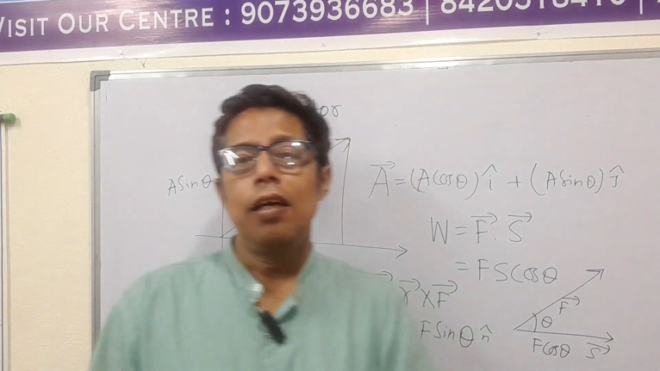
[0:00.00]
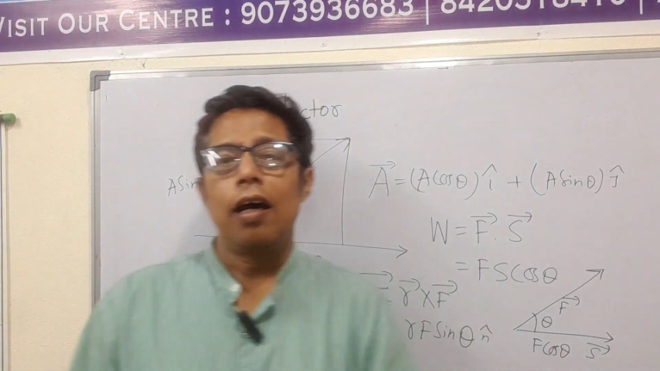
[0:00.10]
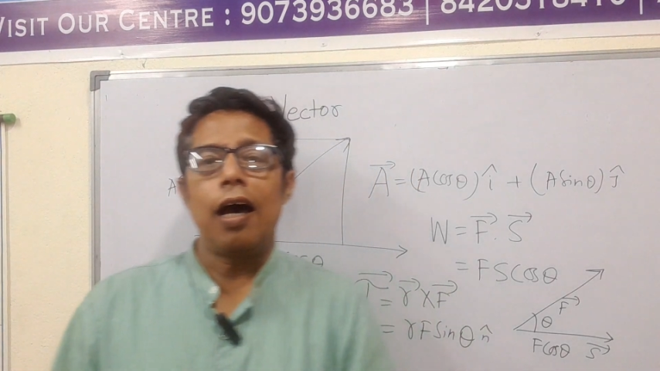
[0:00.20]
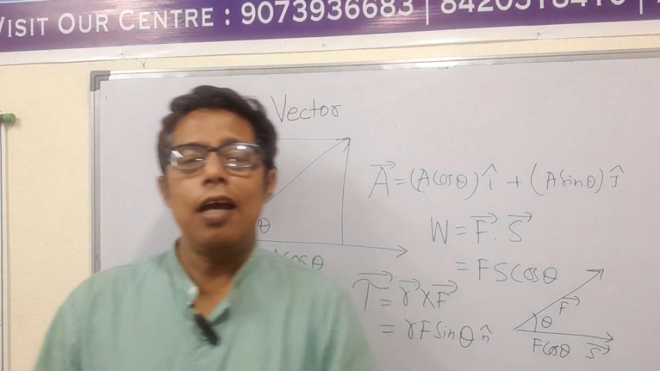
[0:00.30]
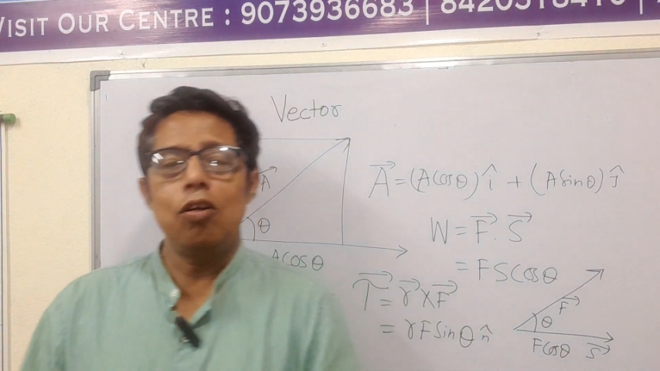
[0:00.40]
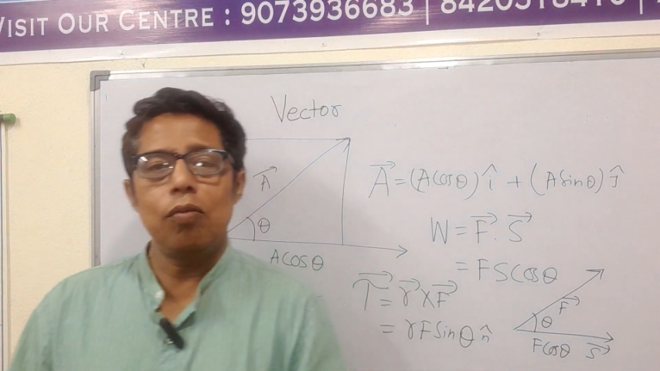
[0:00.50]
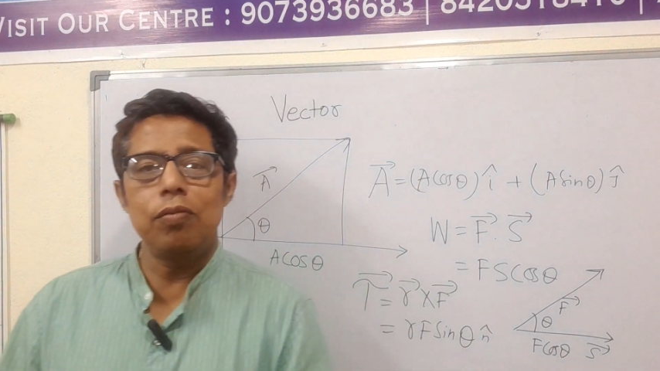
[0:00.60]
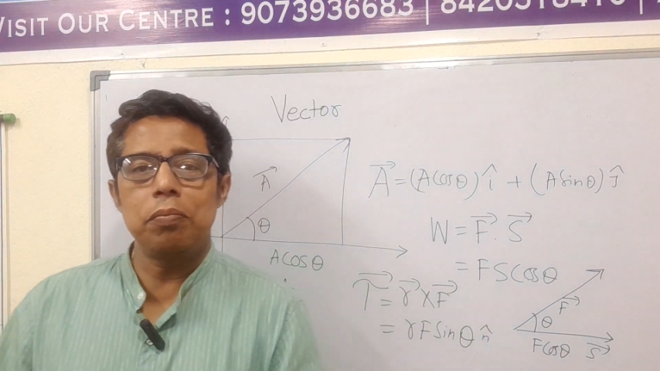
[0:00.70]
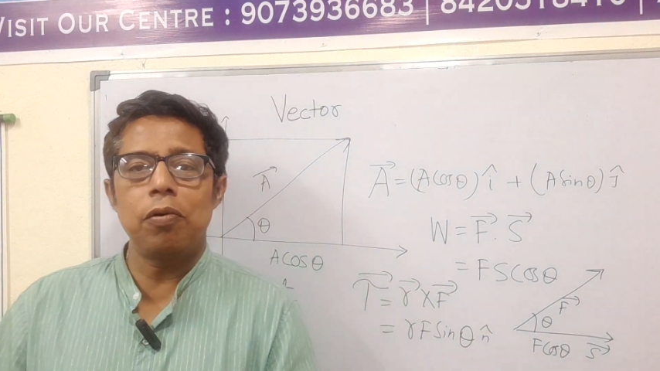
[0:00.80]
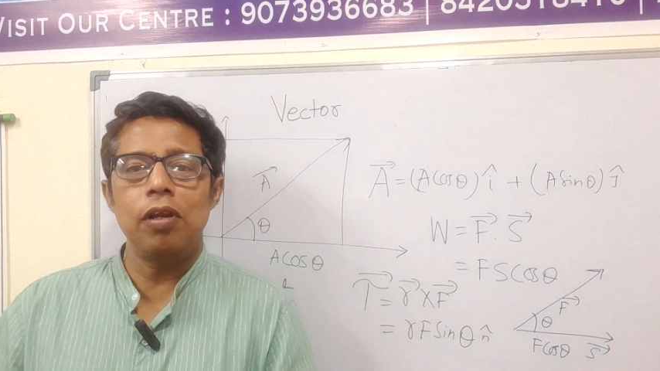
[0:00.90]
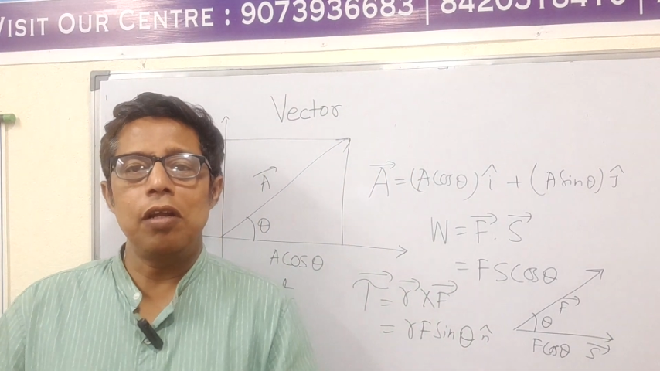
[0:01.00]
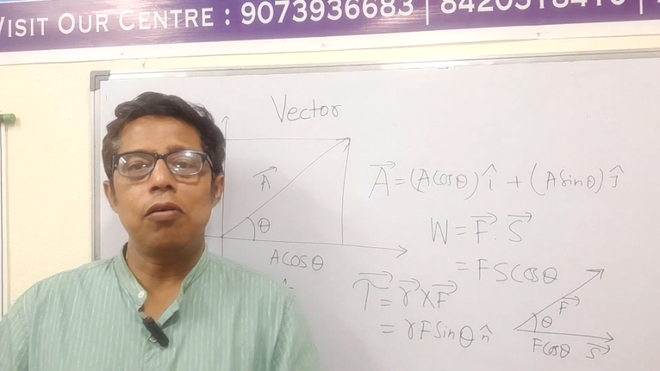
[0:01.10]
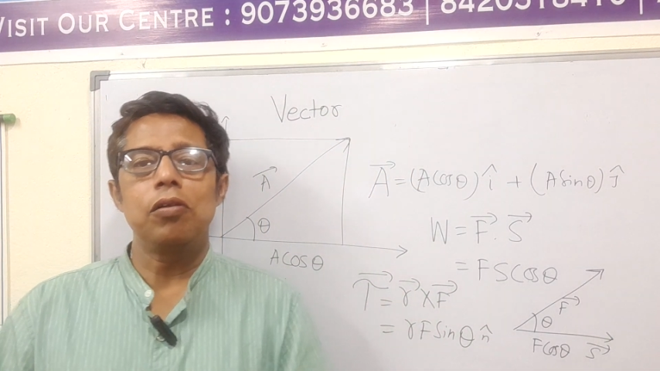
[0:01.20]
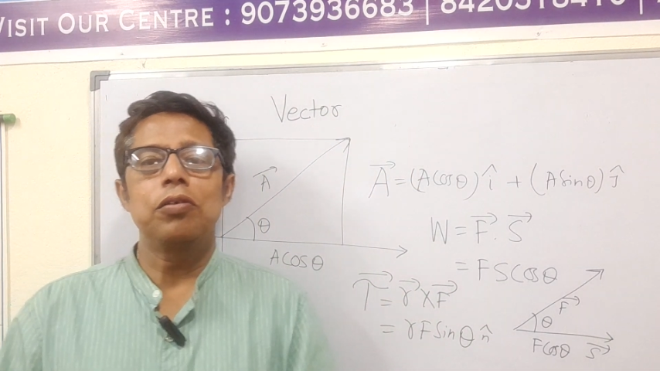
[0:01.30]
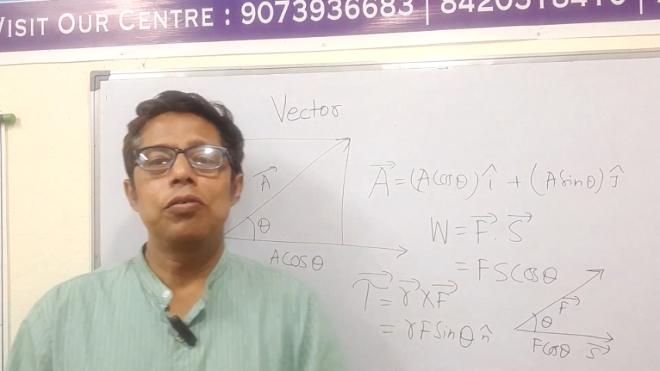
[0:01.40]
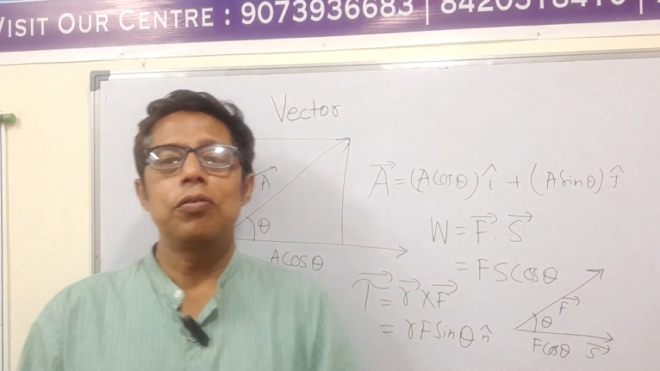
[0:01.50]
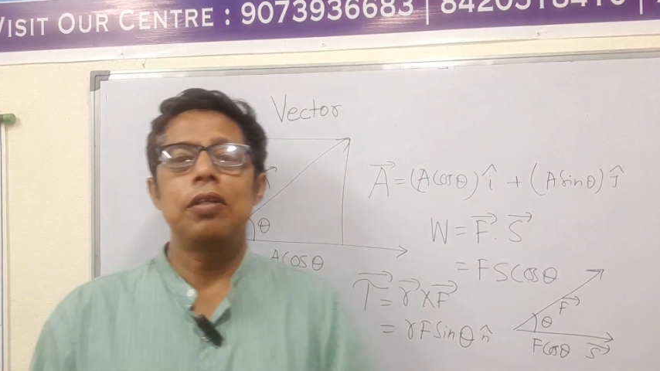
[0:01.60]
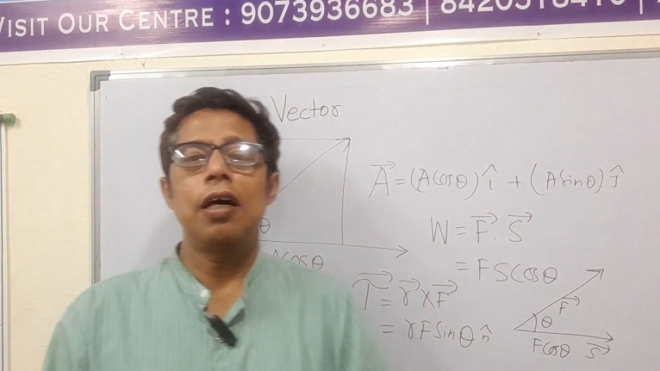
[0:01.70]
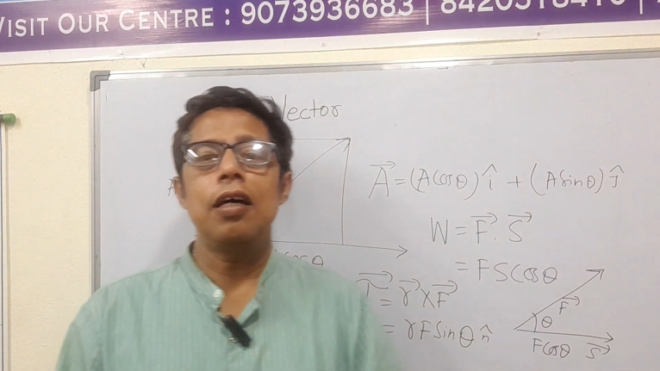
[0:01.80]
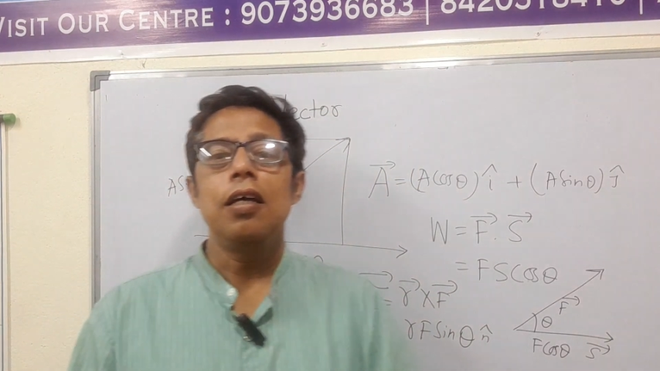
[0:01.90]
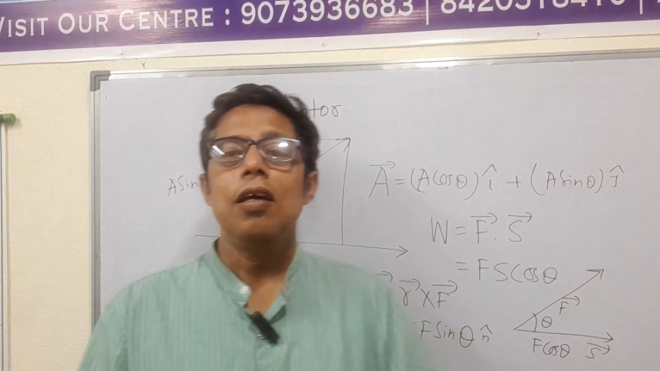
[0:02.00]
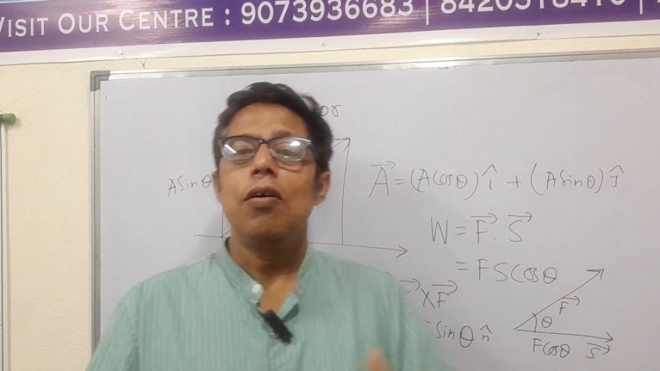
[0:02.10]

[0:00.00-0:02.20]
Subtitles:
height of the ball and also the